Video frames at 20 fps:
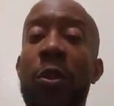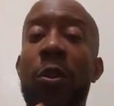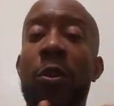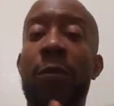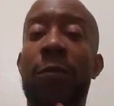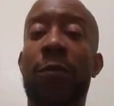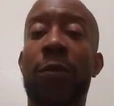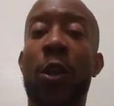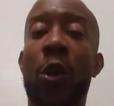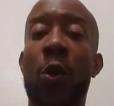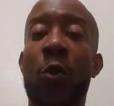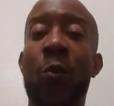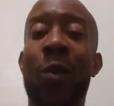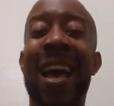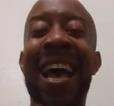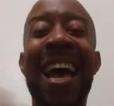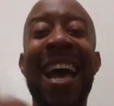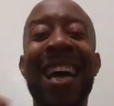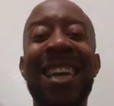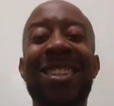your flow
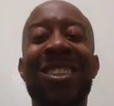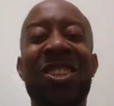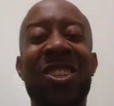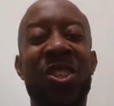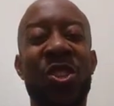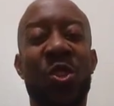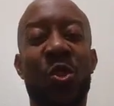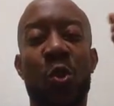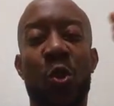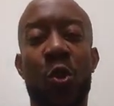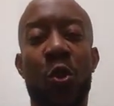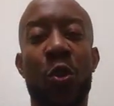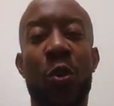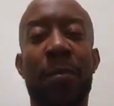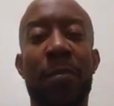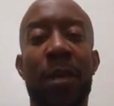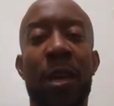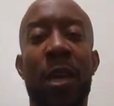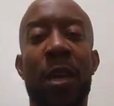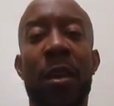as a strong
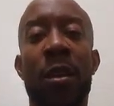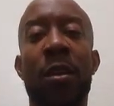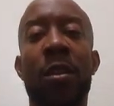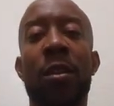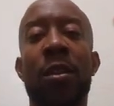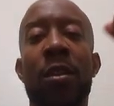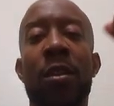man